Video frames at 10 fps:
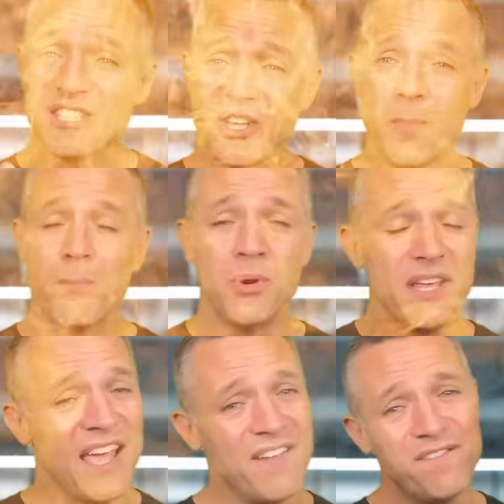stop
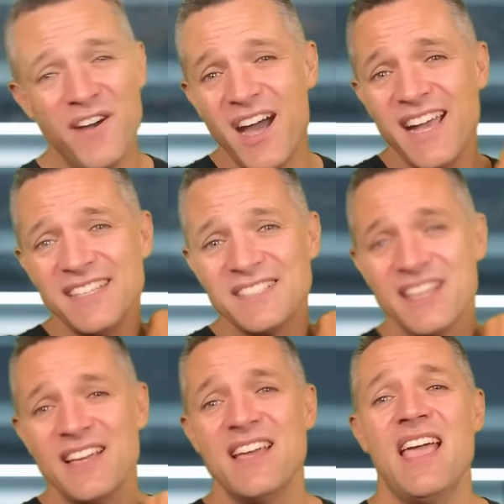putting out fires
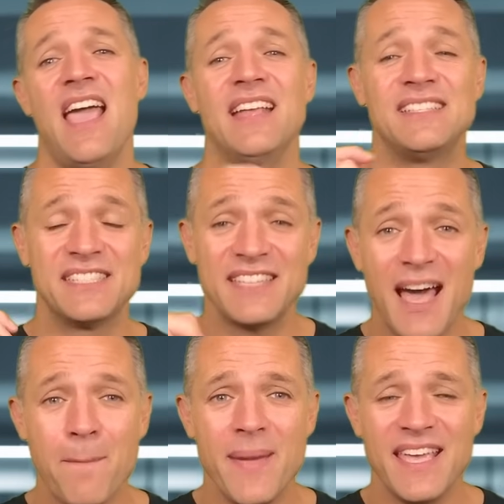and
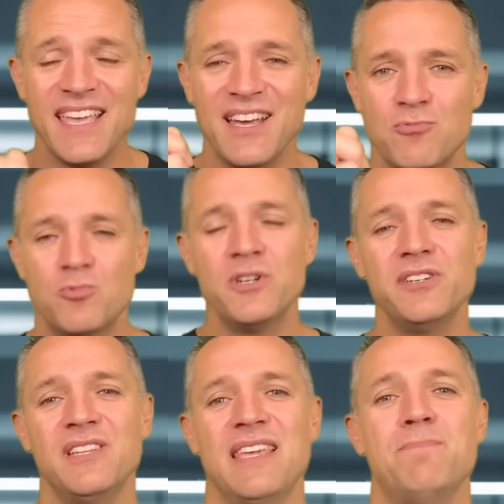start making a
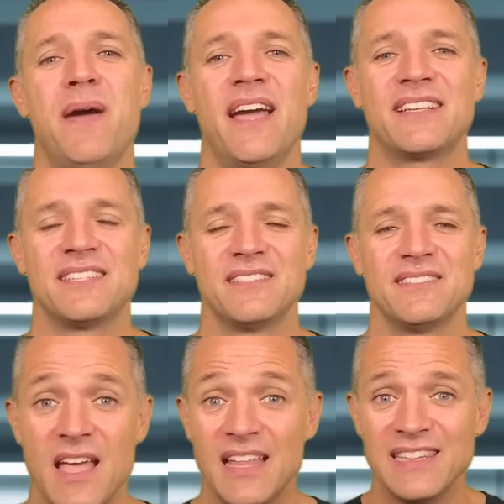real impact.
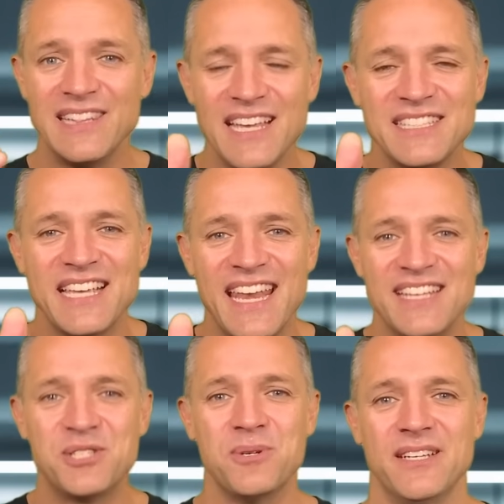Let's get
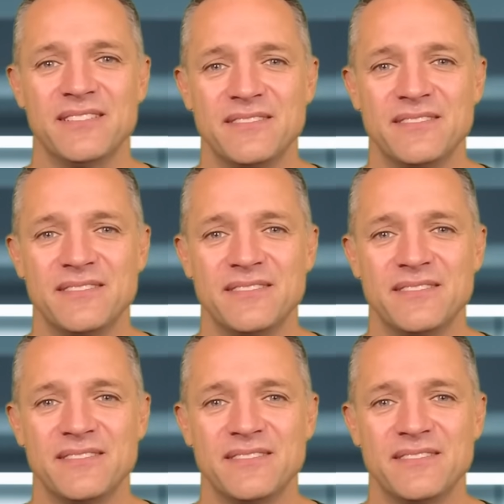into it.